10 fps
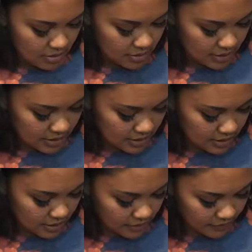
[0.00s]
to
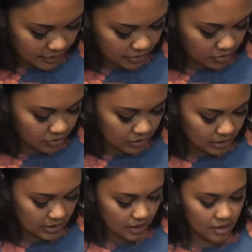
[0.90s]
see if I can hold
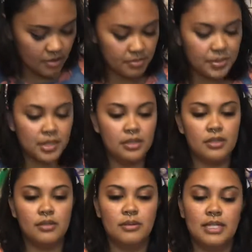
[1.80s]
these up
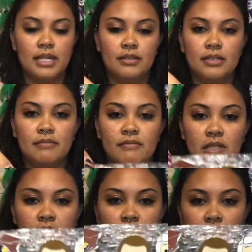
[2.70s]
without them
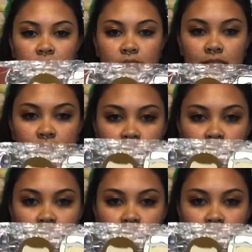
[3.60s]
falling.